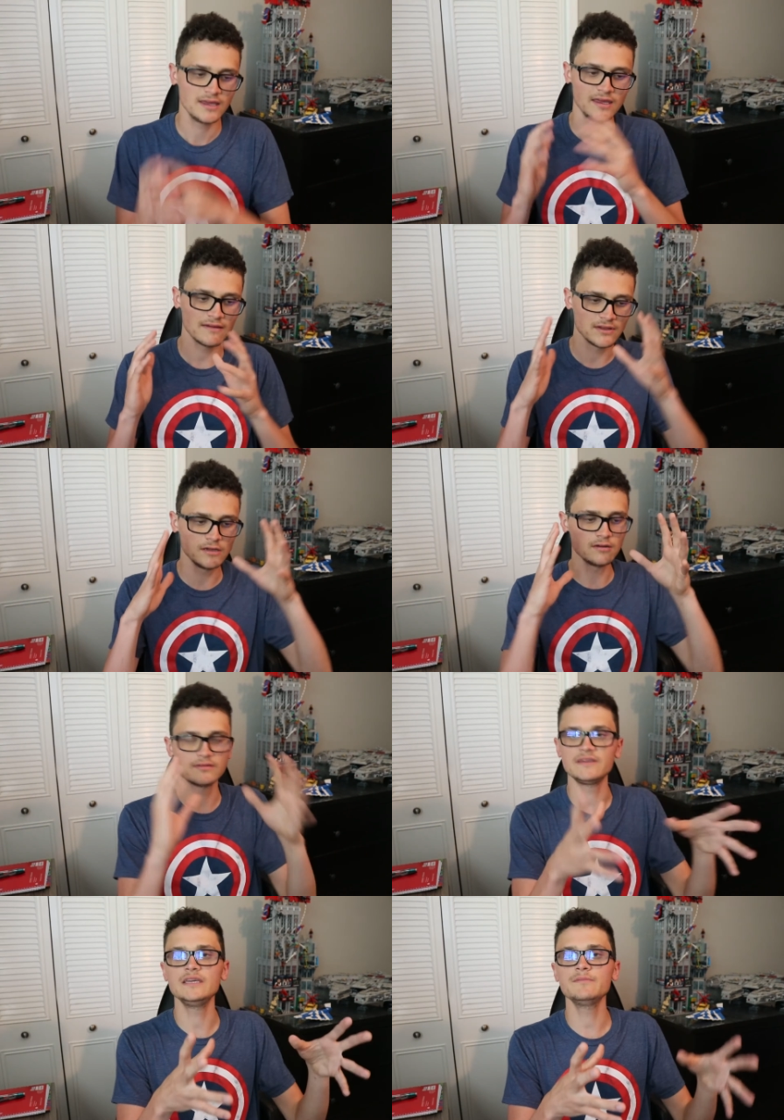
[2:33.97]
You have a little
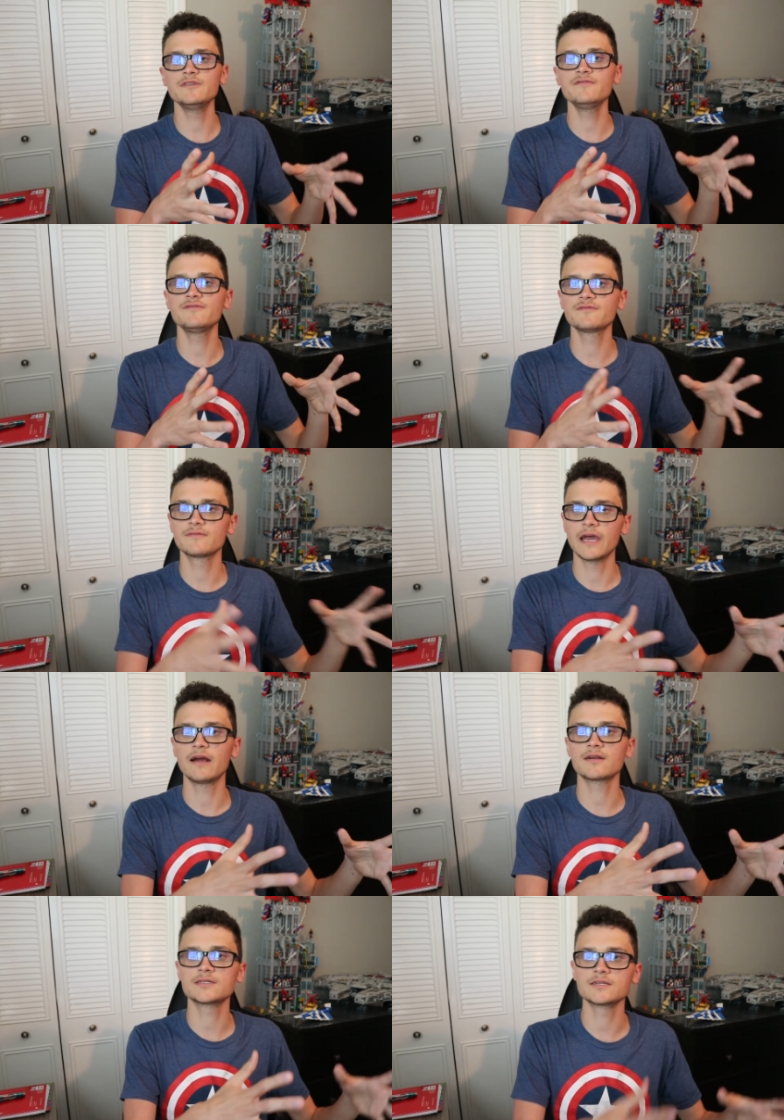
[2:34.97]
team of
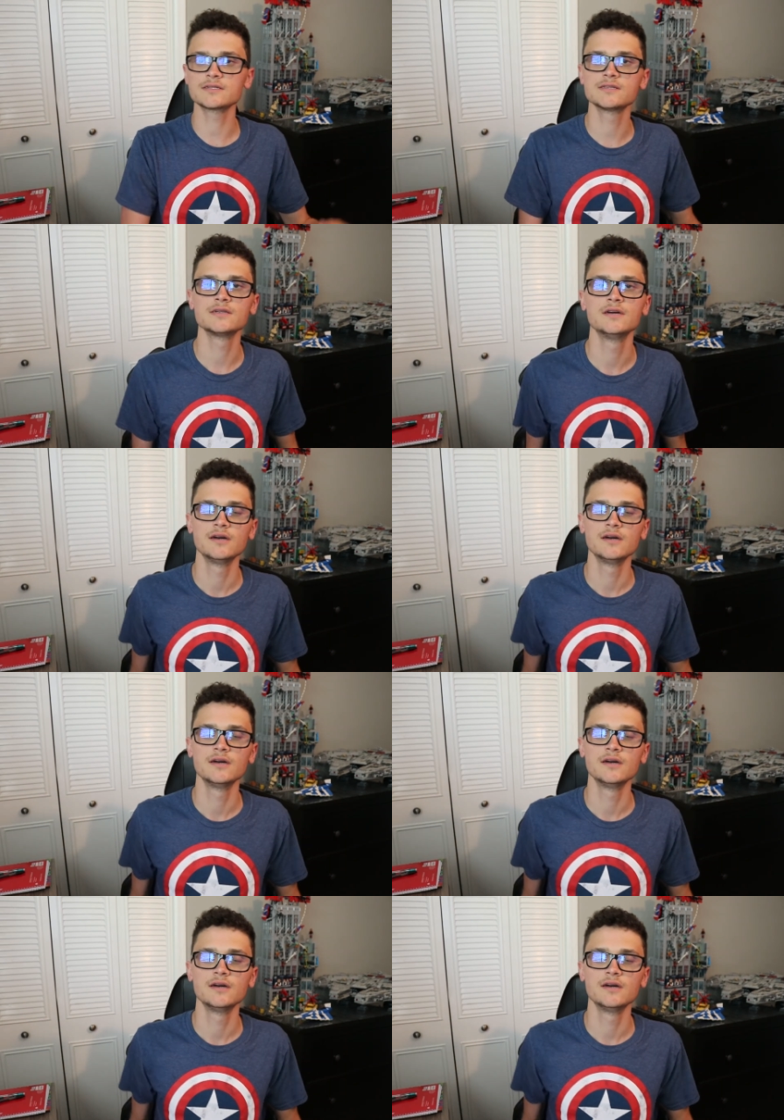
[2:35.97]
characters.